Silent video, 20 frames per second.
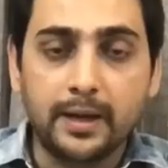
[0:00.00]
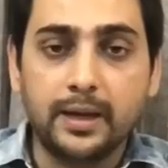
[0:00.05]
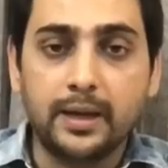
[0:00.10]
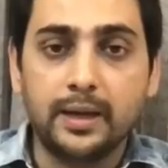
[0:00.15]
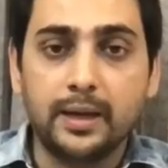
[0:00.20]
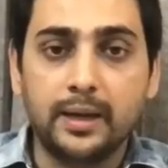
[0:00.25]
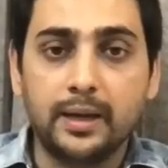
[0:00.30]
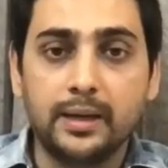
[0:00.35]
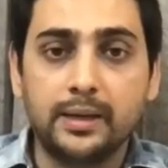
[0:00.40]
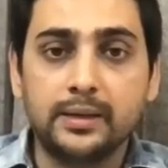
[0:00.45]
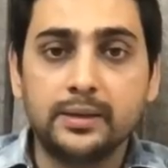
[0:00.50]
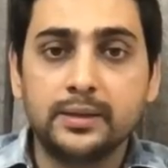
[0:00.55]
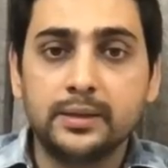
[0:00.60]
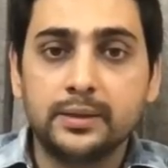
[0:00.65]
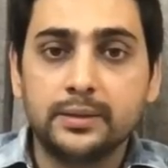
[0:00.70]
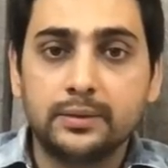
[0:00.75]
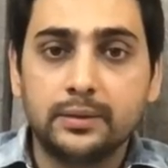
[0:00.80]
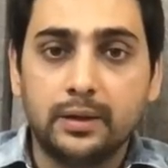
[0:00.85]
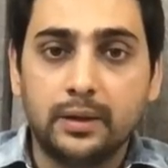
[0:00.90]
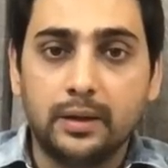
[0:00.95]

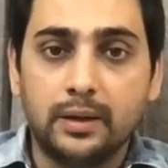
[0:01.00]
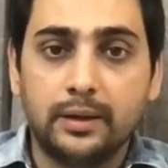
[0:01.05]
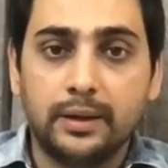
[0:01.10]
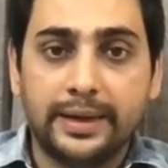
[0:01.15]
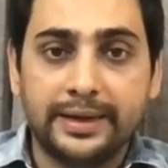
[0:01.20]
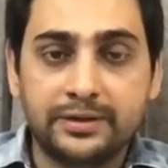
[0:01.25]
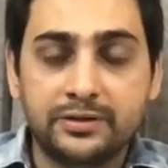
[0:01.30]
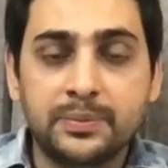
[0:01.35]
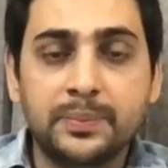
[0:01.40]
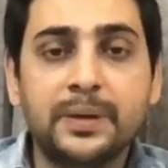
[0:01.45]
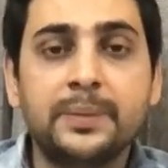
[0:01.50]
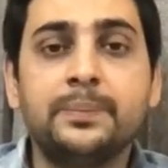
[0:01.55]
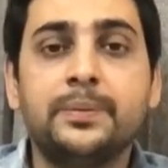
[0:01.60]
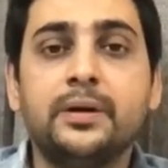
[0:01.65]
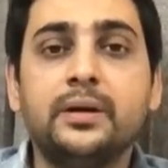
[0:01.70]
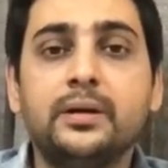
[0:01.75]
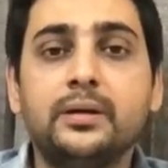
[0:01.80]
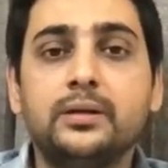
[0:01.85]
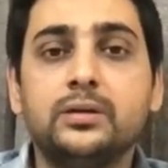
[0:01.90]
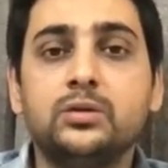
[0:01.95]
And
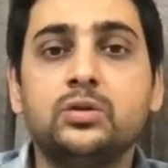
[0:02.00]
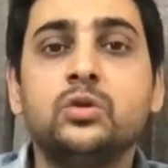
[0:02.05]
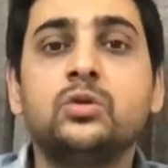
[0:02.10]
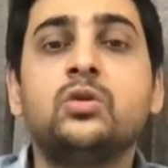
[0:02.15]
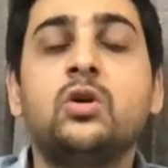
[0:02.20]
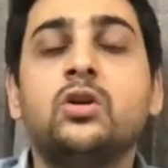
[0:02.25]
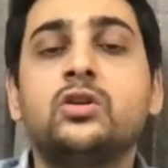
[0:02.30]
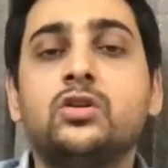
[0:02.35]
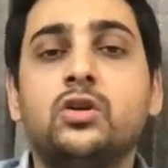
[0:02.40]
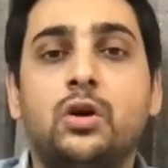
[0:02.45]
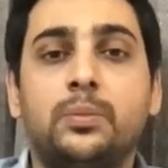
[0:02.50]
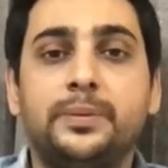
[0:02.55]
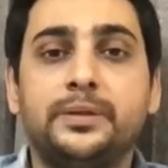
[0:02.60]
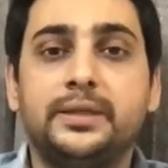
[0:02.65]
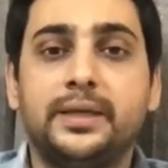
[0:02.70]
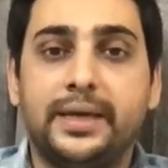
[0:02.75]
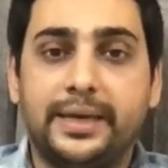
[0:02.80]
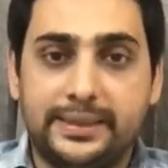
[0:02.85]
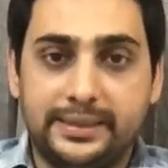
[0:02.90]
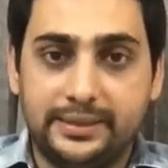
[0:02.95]
remember, do not
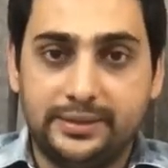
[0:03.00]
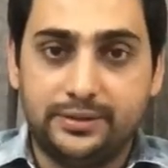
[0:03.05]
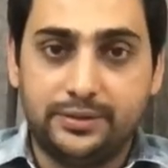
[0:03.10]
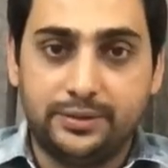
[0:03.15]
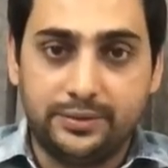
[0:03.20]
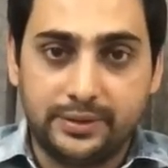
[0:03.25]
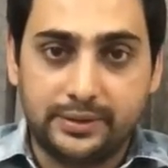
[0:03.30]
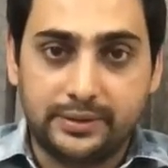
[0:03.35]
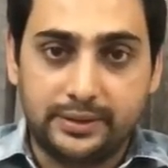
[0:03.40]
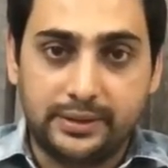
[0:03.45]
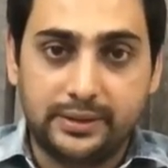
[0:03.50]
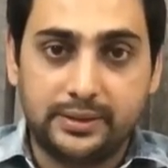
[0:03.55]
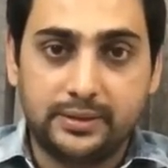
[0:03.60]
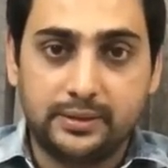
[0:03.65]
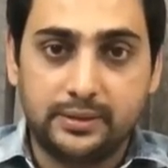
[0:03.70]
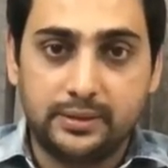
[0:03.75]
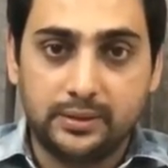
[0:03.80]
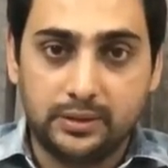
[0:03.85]
copy the heading directly.